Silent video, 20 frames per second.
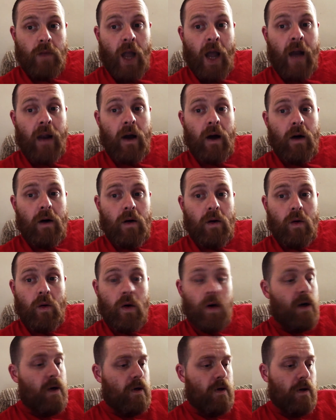Hello.
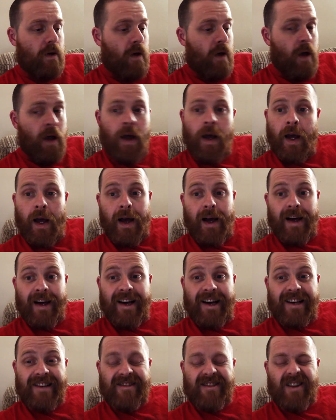
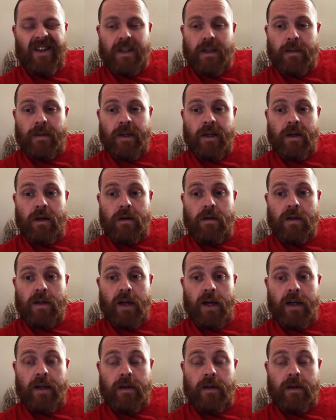Trying something new today,